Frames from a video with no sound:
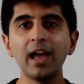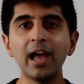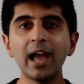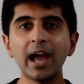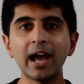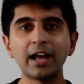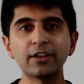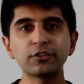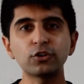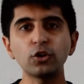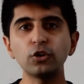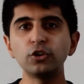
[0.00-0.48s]

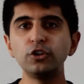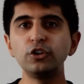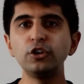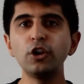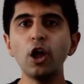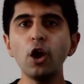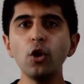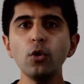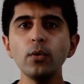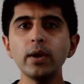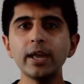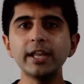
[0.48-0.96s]
has got
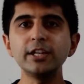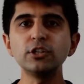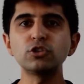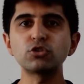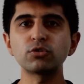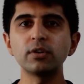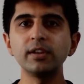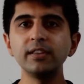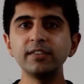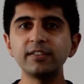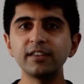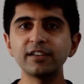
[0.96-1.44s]
no
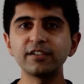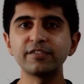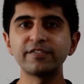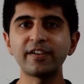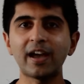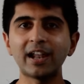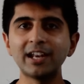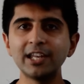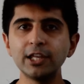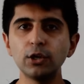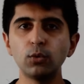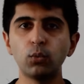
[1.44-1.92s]
intrinsic
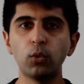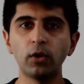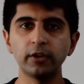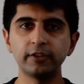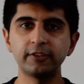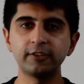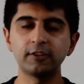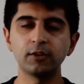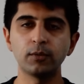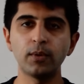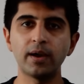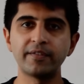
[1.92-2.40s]
value
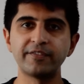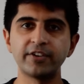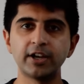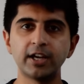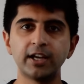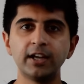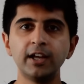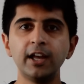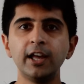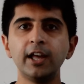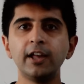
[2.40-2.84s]
whatsoever.